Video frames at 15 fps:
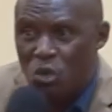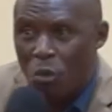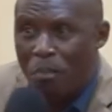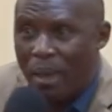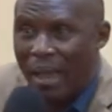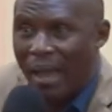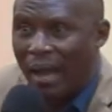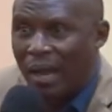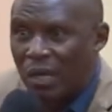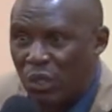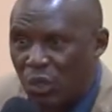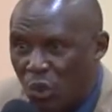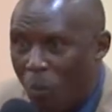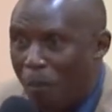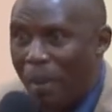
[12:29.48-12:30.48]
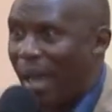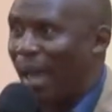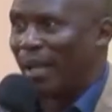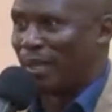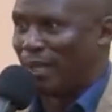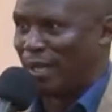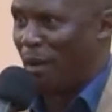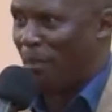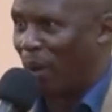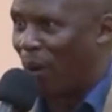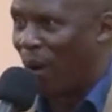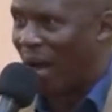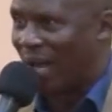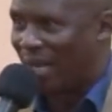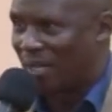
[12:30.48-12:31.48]
to bear Reuben, number
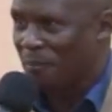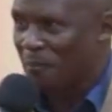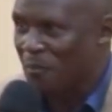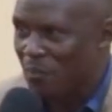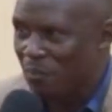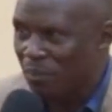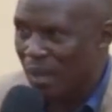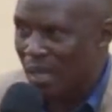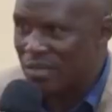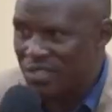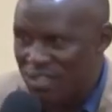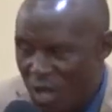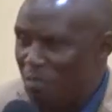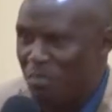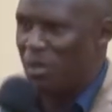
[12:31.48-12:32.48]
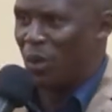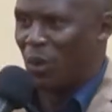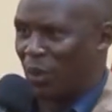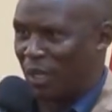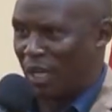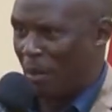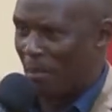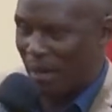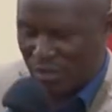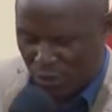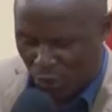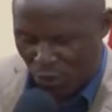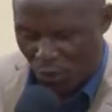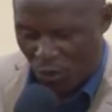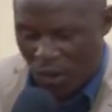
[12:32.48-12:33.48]
one, Simeon, number
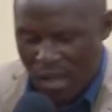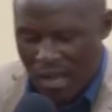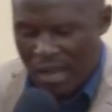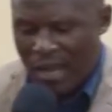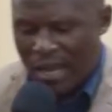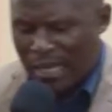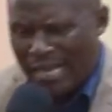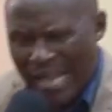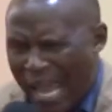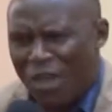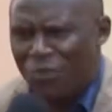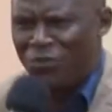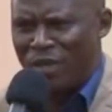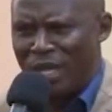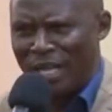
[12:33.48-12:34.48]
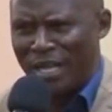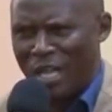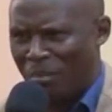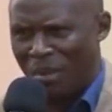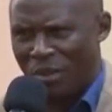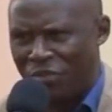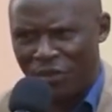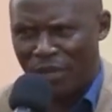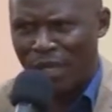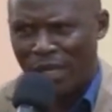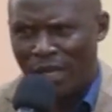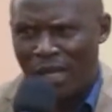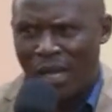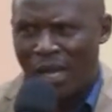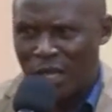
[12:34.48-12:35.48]
two, Levi, number
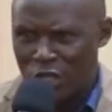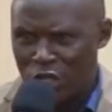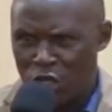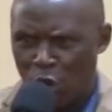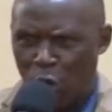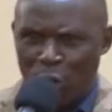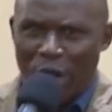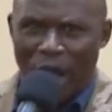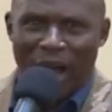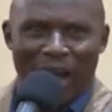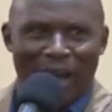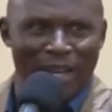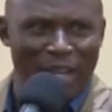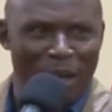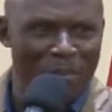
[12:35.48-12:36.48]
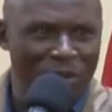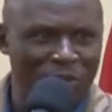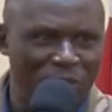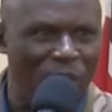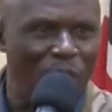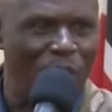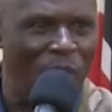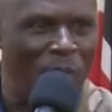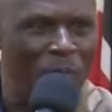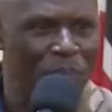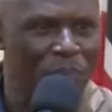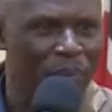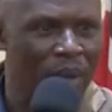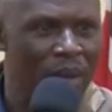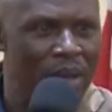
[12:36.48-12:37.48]
three, Judah, number four.
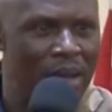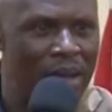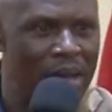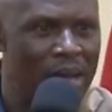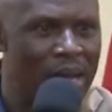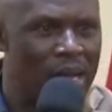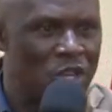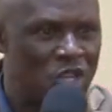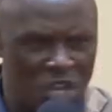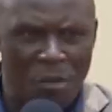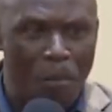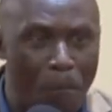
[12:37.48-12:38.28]
She